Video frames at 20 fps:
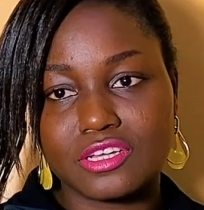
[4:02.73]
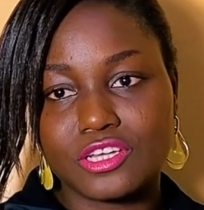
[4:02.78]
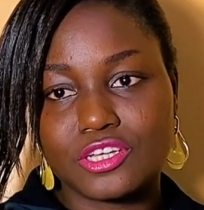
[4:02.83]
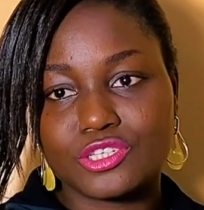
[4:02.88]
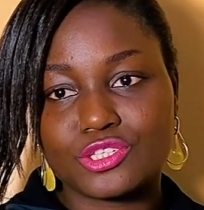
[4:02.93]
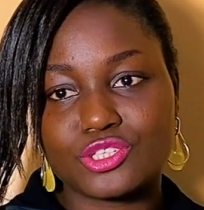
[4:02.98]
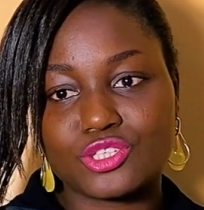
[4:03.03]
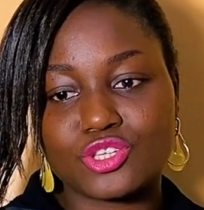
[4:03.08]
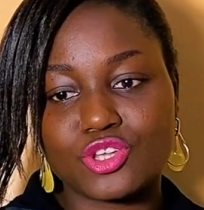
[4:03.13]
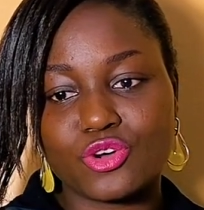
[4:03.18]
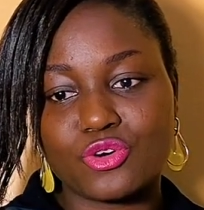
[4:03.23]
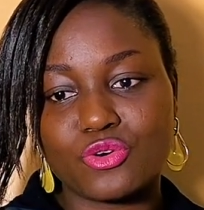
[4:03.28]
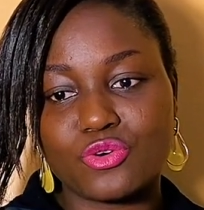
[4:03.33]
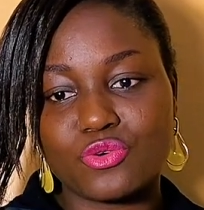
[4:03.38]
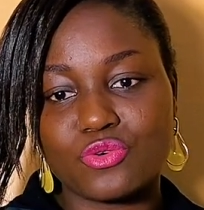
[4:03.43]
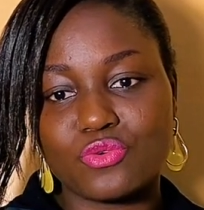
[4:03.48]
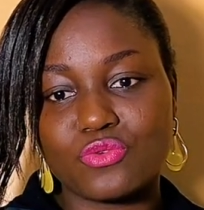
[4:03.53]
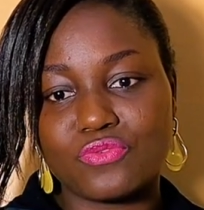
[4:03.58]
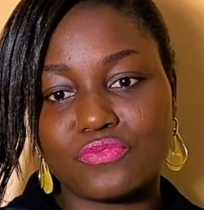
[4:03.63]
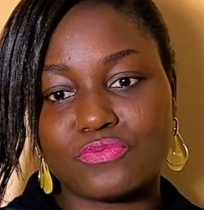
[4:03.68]

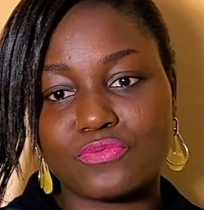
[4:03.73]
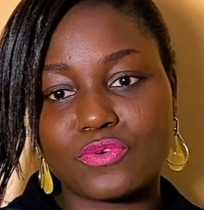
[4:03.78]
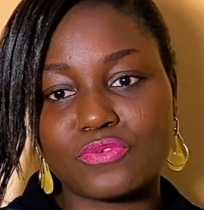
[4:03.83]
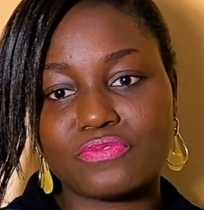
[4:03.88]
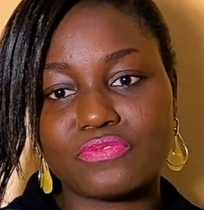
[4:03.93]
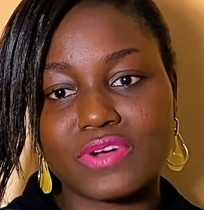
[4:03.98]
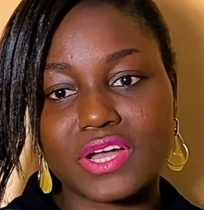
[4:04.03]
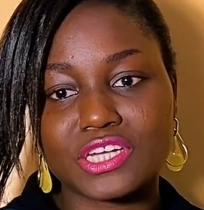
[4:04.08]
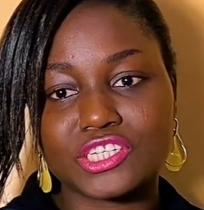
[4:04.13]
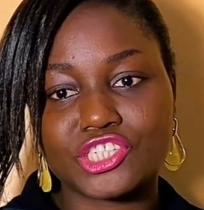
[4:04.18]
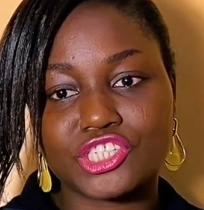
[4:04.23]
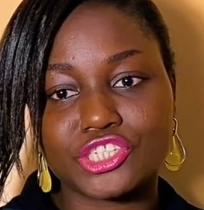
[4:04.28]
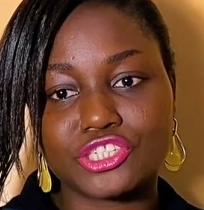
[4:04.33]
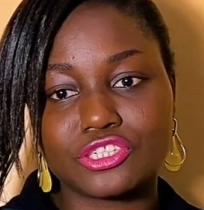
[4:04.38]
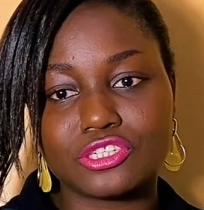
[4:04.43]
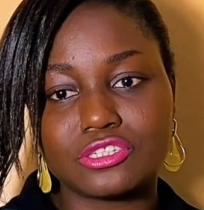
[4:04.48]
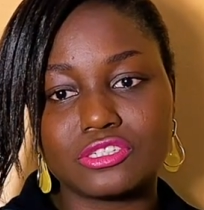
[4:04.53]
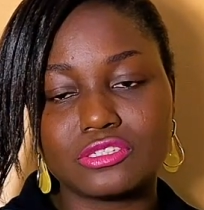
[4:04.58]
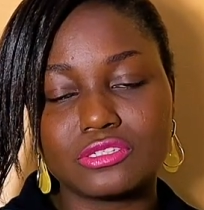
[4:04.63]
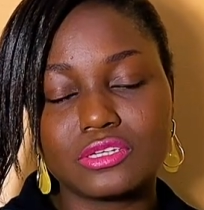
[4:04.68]
So for
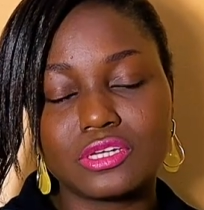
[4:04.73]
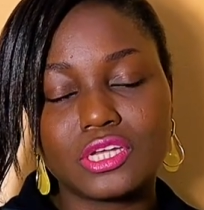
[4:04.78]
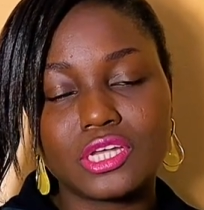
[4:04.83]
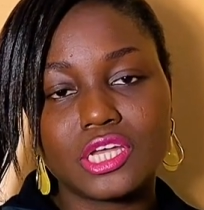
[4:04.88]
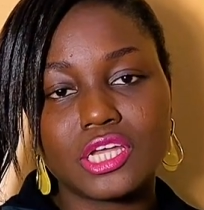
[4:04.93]
fashion,